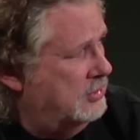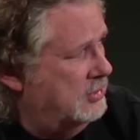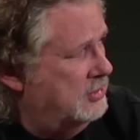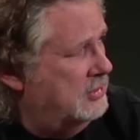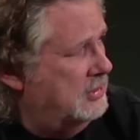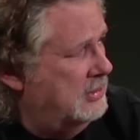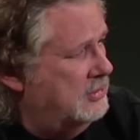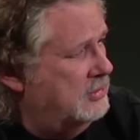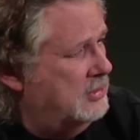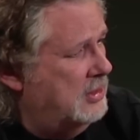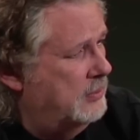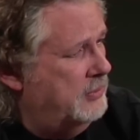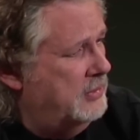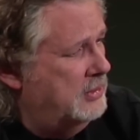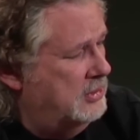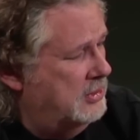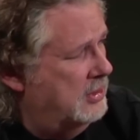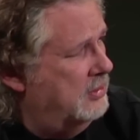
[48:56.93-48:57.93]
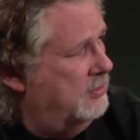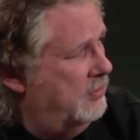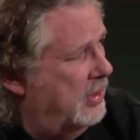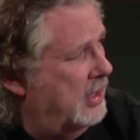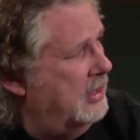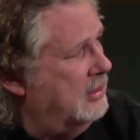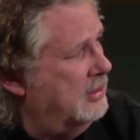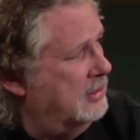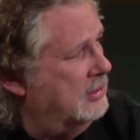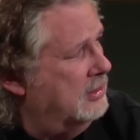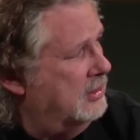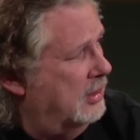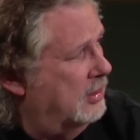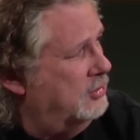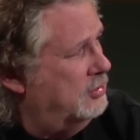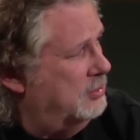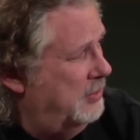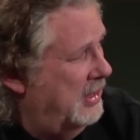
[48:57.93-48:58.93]
to see something done right
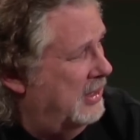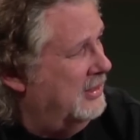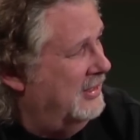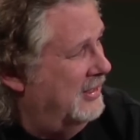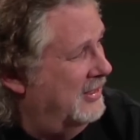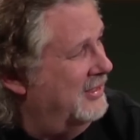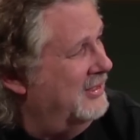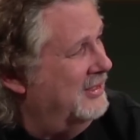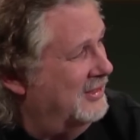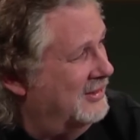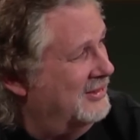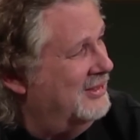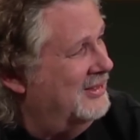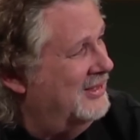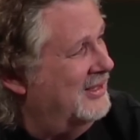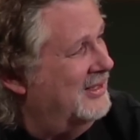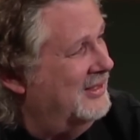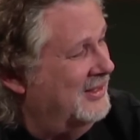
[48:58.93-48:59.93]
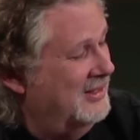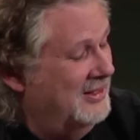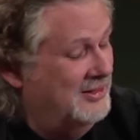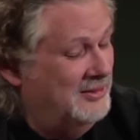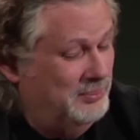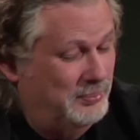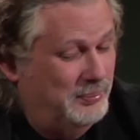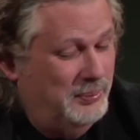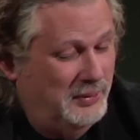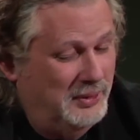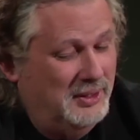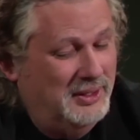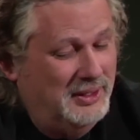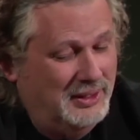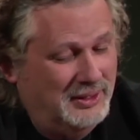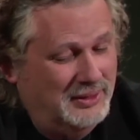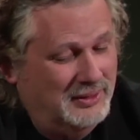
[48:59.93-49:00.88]
goes about getting it done. Cool. It's pretty neat.